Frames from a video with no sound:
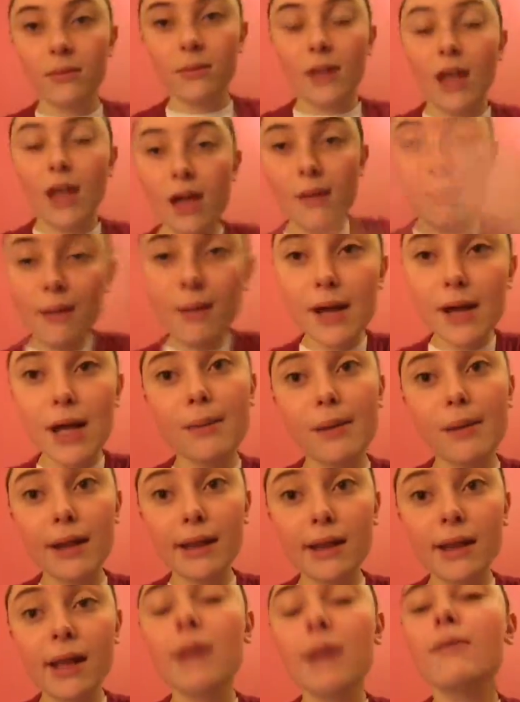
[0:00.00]
Now I have my makeup
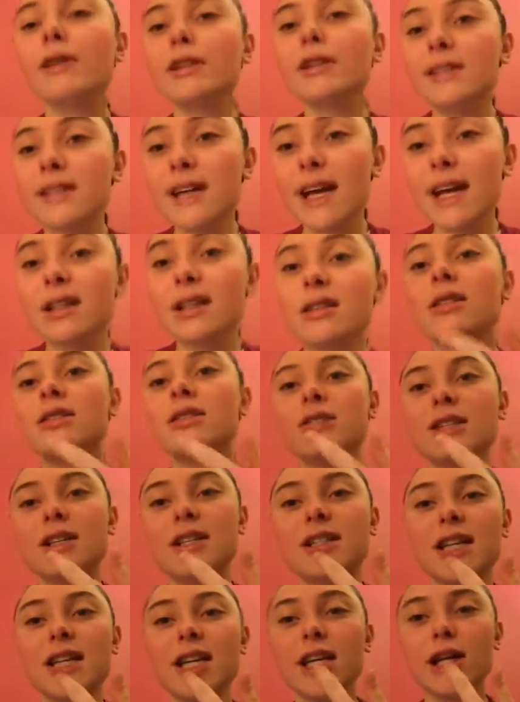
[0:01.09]
on. Once again,
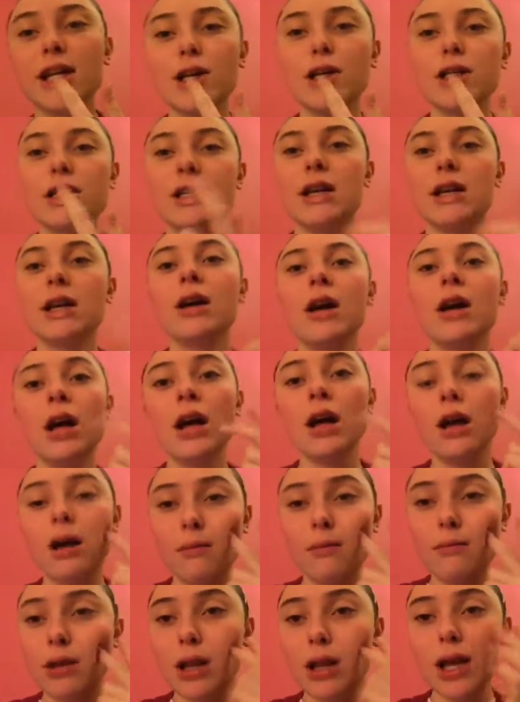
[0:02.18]
just EOS
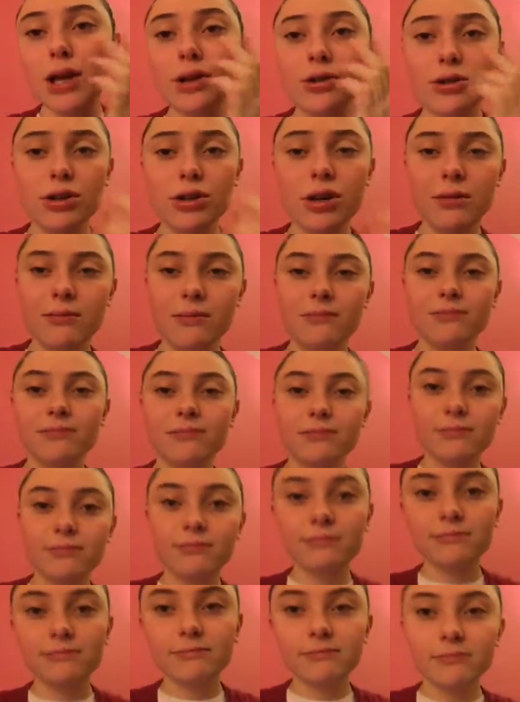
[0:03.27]
and blush.
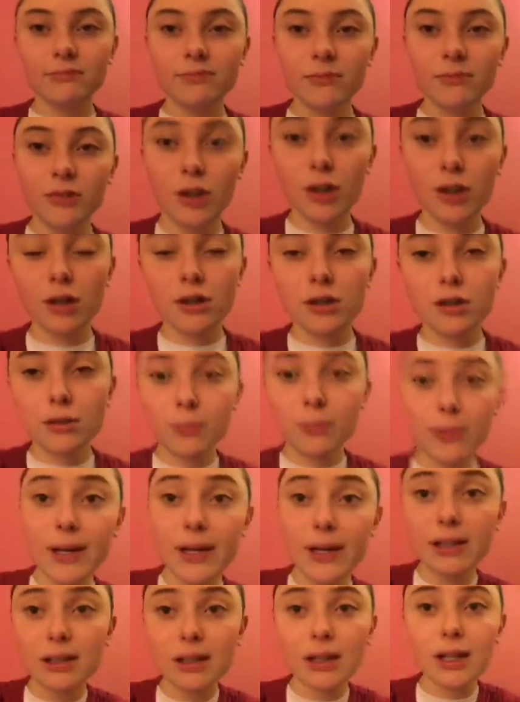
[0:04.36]
So
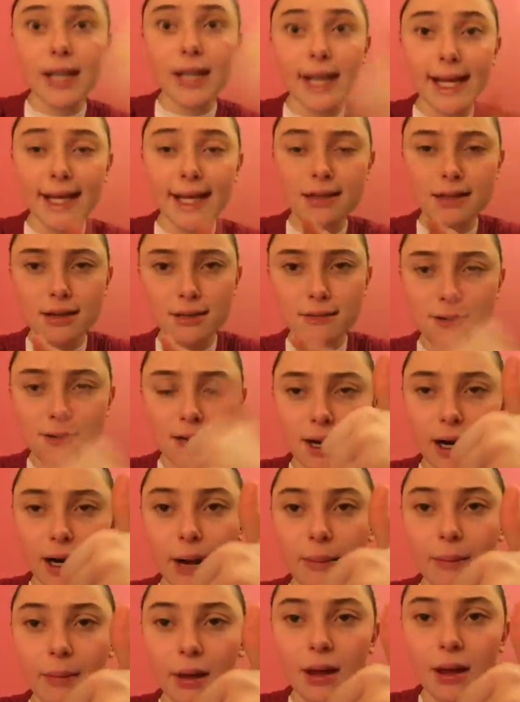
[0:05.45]
please click like and
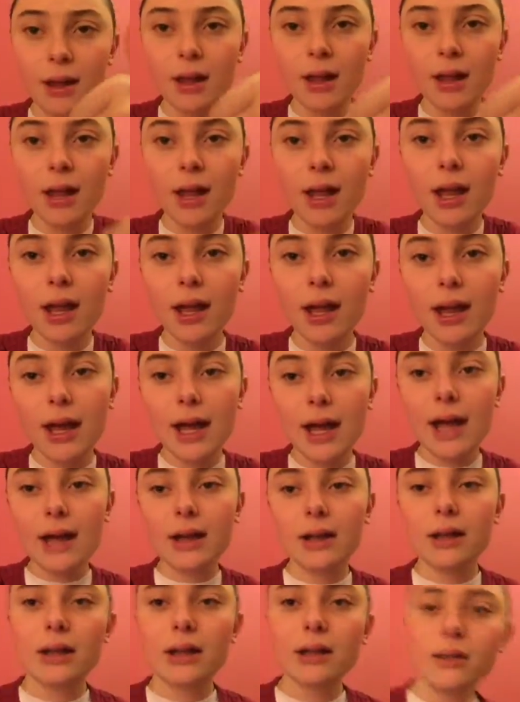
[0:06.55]
subscribe.
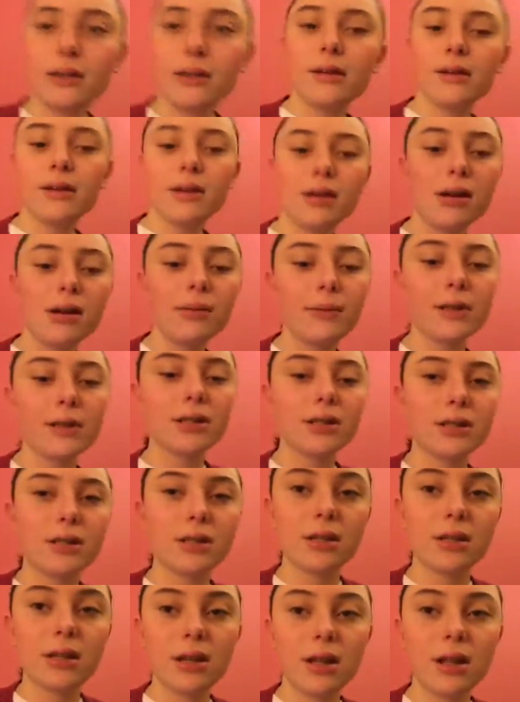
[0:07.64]
And in the
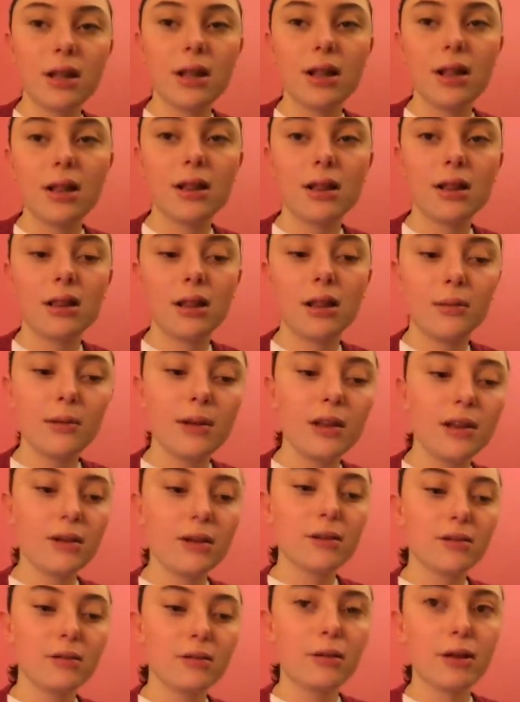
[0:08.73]
comments. Let me
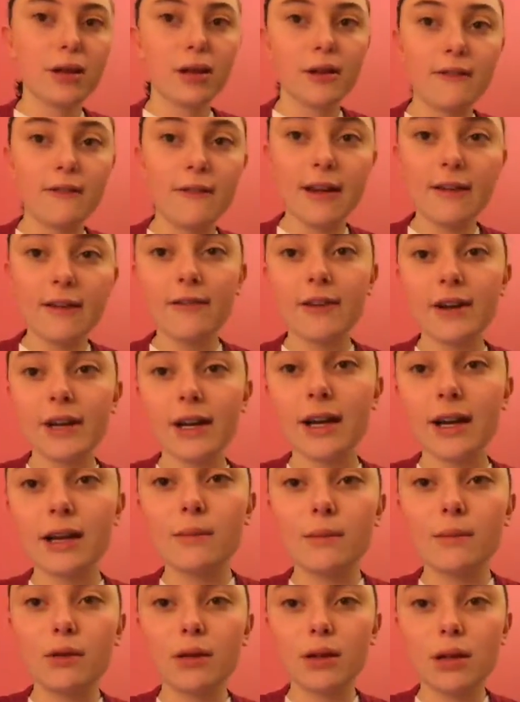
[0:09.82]
know what your favorite
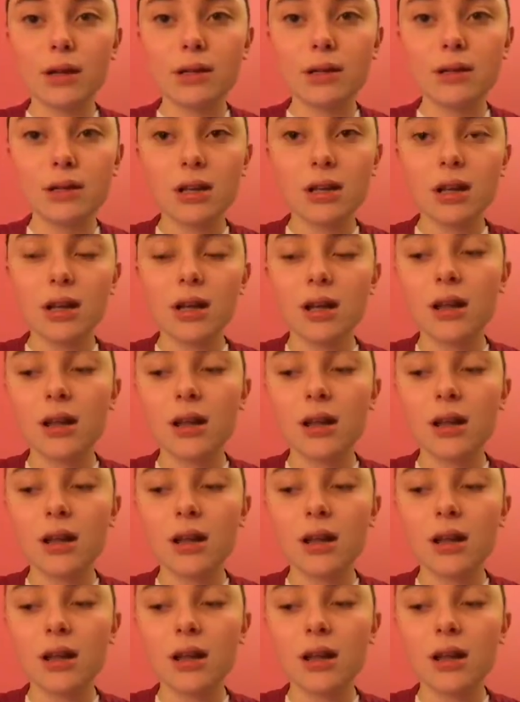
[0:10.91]
animal is.